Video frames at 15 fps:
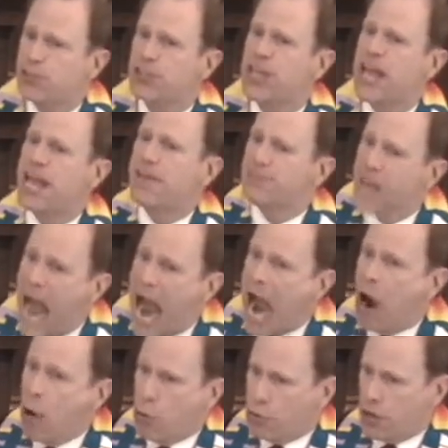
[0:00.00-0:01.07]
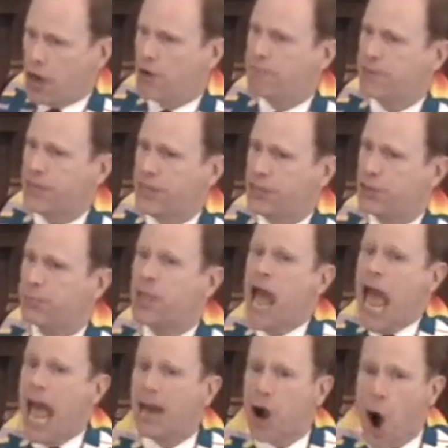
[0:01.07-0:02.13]
slaves out of Egypt
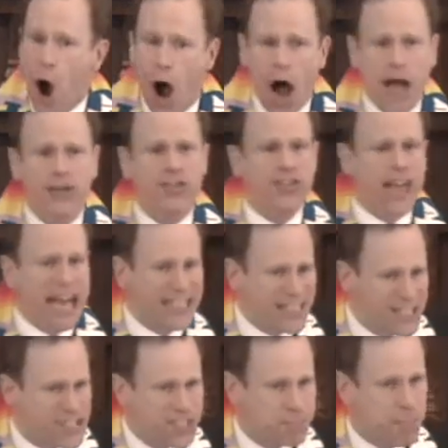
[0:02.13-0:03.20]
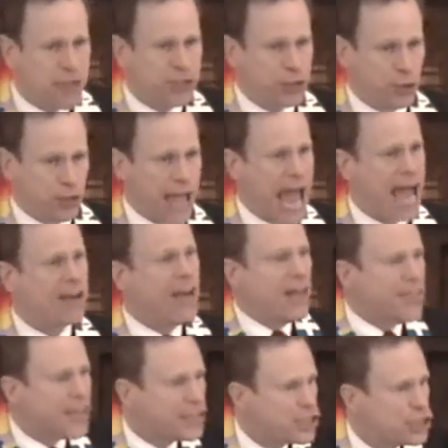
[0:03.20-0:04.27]
and on to that special
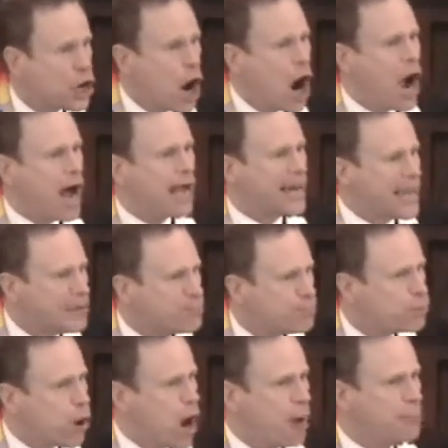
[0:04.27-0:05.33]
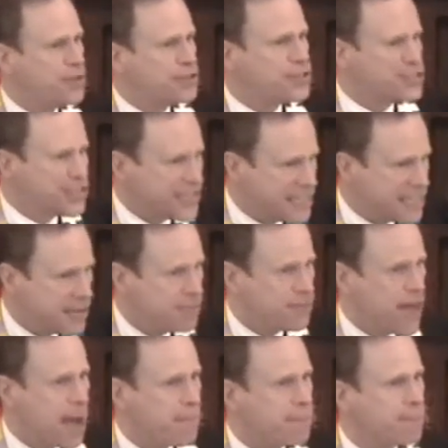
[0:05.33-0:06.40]
land that God had promised to give
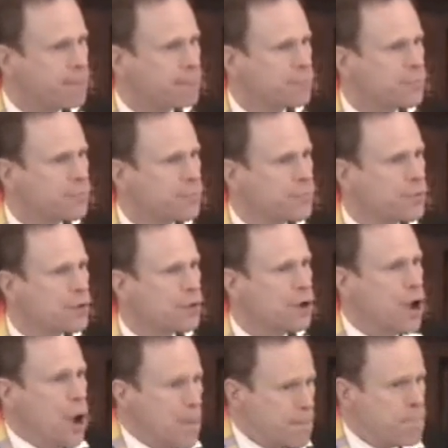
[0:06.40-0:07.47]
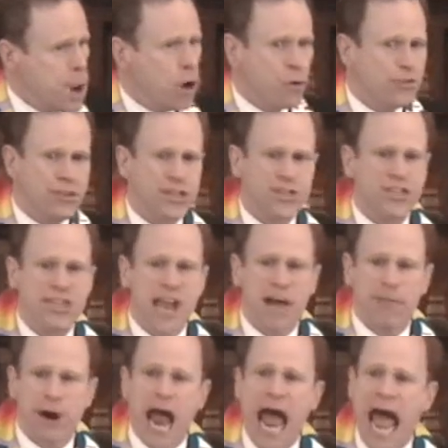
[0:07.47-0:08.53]
them, Moses
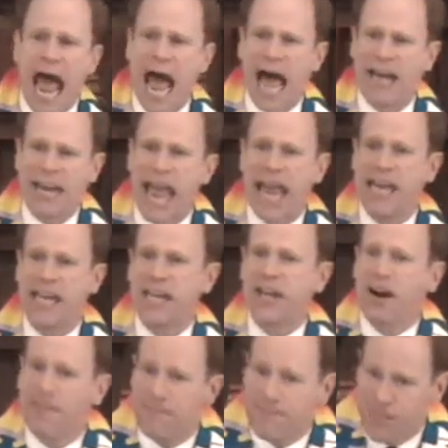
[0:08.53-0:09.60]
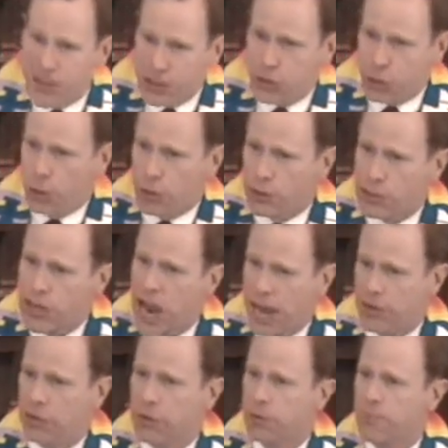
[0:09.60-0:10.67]
never had any official
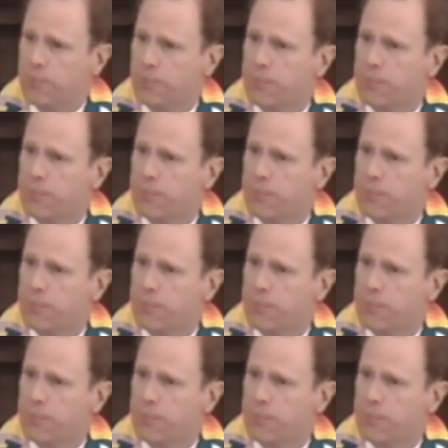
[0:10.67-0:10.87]
title.